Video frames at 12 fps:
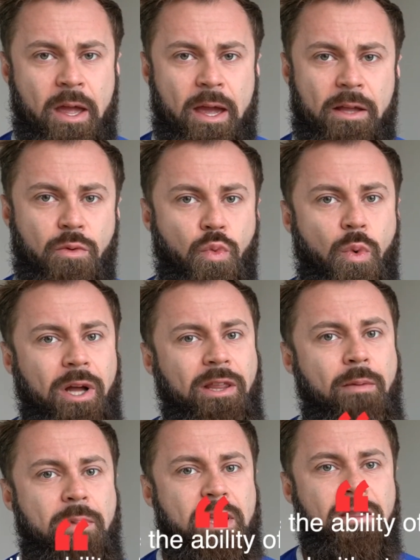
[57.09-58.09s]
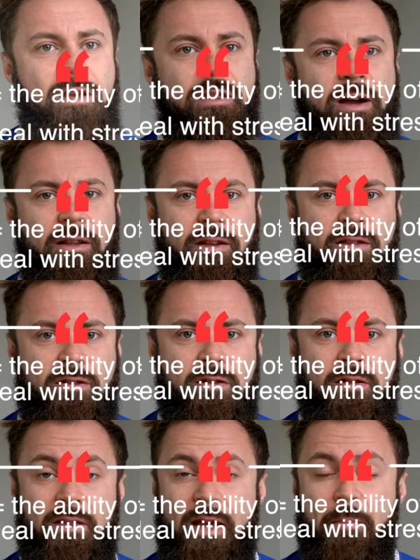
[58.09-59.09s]
And what I mean by that is
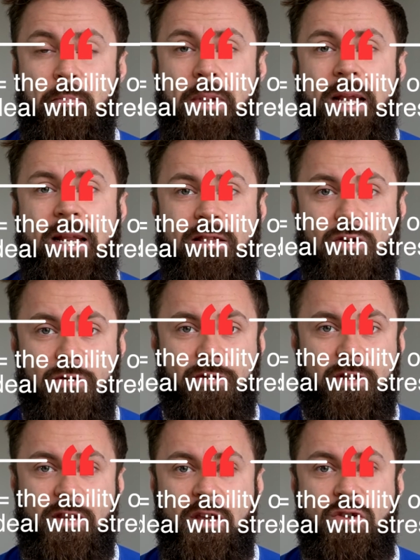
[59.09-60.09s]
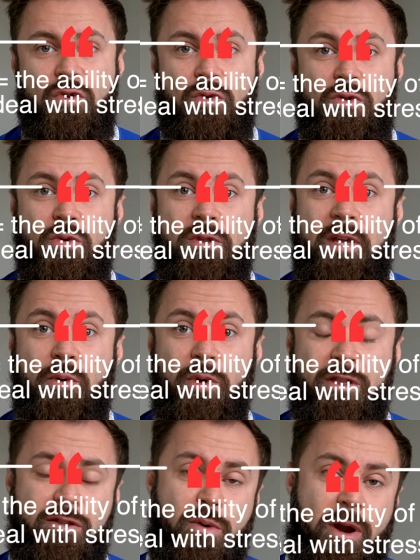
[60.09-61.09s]
the ability of the tissue to deal
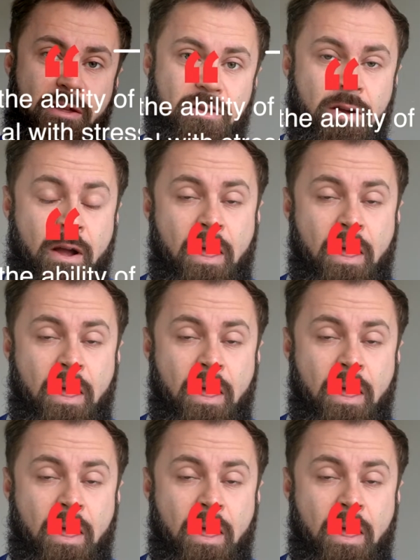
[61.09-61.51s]
with stress.